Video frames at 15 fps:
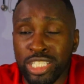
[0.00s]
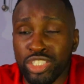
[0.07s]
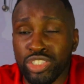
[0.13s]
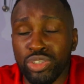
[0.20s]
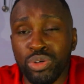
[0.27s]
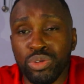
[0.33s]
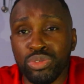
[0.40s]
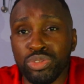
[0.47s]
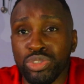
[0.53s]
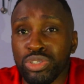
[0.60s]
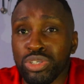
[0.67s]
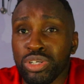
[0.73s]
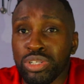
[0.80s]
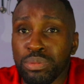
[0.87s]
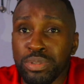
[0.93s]
so
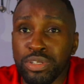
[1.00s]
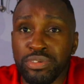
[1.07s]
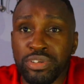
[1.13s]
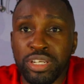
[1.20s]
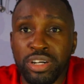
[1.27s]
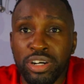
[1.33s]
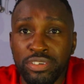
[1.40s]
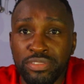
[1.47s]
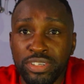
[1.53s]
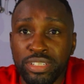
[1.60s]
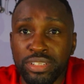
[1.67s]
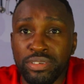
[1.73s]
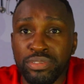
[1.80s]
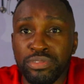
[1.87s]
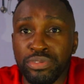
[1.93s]
you're going to be
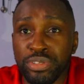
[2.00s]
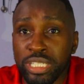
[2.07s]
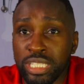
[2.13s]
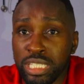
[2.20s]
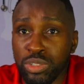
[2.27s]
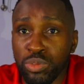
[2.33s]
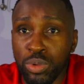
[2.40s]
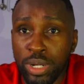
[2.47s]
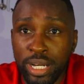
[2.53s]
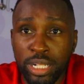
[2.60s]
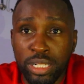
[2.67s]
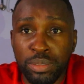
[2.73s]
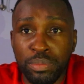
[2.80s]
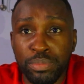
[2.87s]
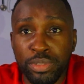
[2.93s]
recovered really
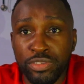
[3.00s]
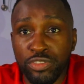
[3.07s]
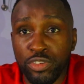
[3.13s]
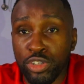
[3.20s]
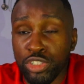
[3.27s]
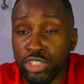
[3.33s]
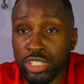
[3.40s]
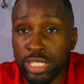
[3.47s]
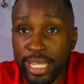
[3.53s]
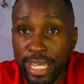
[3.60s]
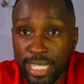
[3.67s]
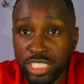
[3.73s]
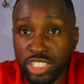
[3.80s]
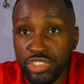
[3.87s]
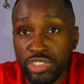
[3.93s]
well before your
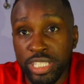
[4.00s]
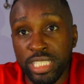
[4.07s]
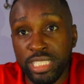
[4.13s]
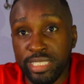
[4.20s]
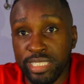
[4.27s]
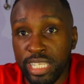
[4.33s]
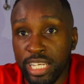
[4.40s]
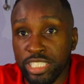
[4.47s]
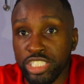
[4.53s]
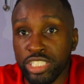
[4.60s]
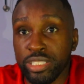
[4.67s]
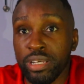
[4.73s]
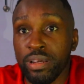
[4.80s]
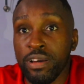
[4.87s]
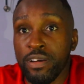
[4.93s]
next training
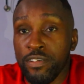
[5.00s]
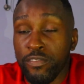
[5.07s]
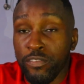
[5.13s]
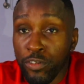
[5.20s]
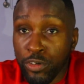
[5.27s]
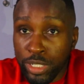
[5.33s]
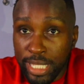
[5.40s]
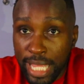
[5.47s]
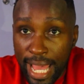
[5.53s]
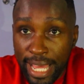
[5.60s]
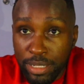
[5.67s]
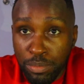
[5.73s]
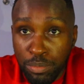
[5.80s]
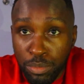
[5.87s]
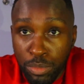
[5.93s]
session for
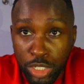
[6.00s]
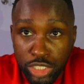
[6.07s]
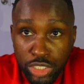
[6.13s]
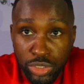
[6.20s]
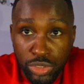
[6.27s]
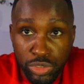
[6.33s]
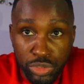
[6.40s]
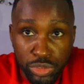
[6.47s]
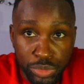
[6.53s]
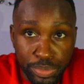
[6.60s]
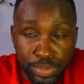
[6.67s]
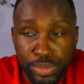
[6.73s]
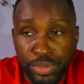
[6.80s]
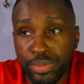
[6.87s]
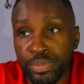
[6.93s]
that muscle group.